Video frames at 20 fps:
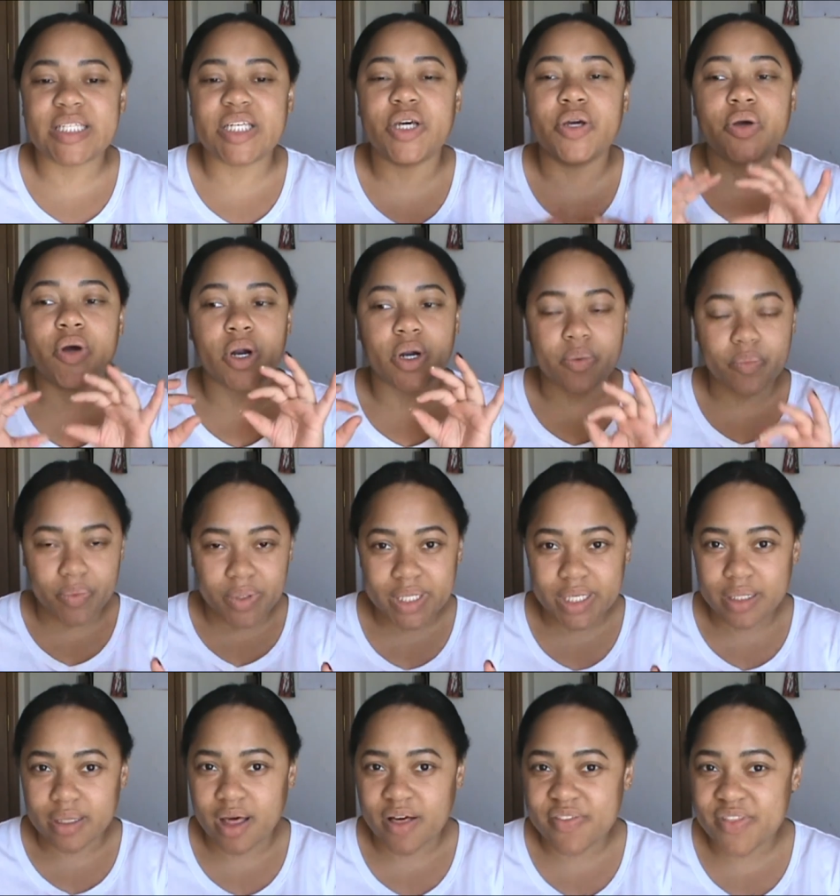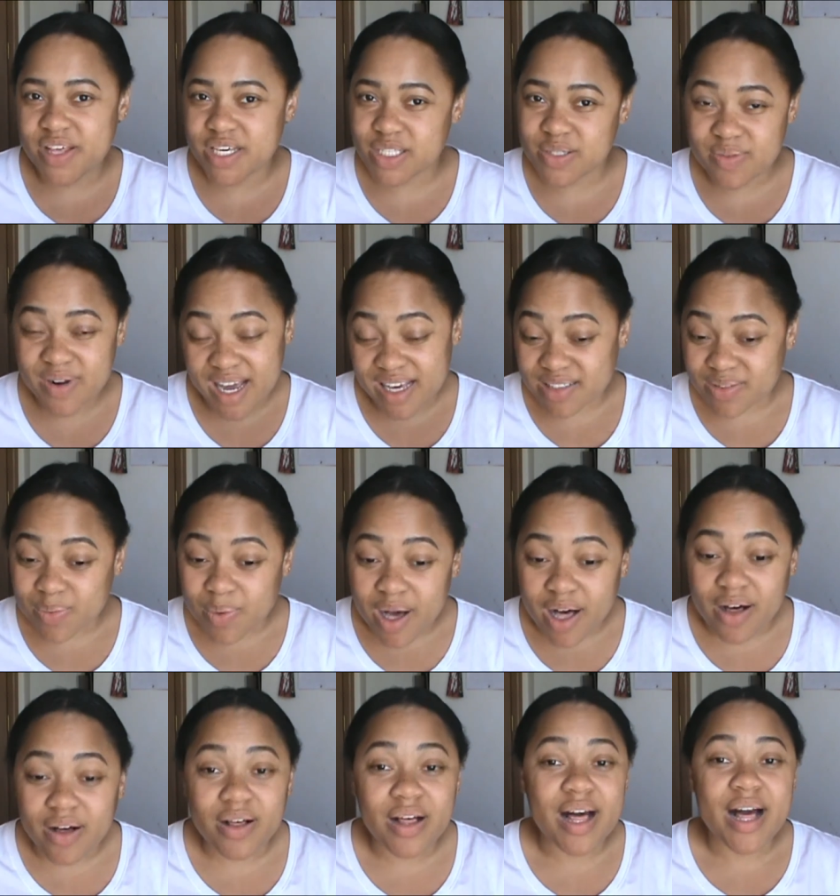You're gonna really love this one as
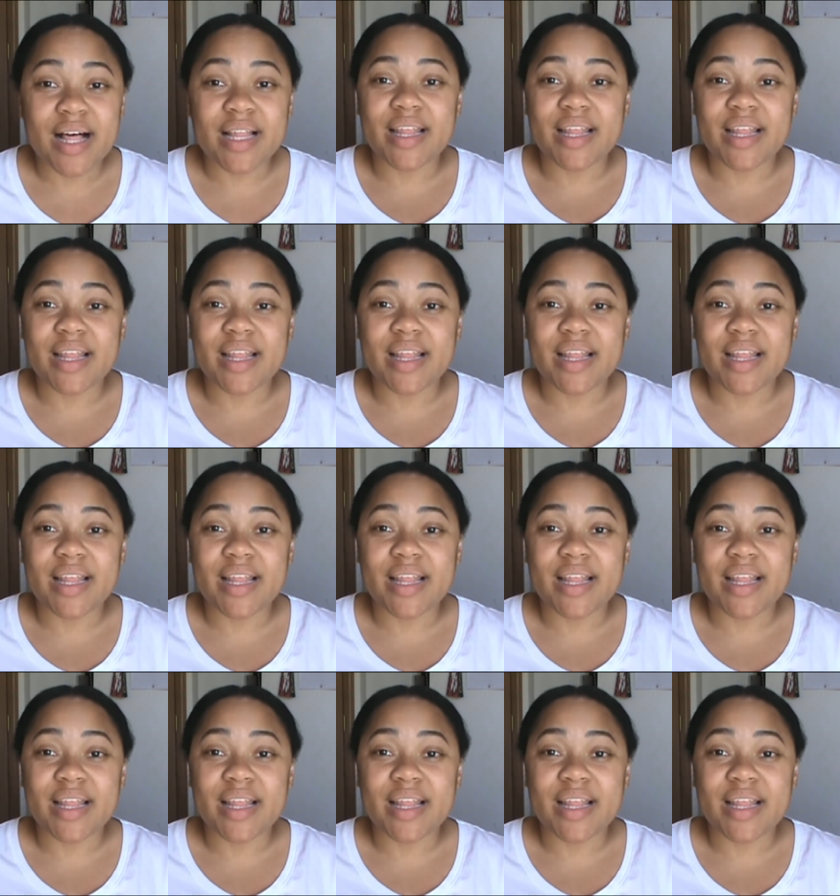well.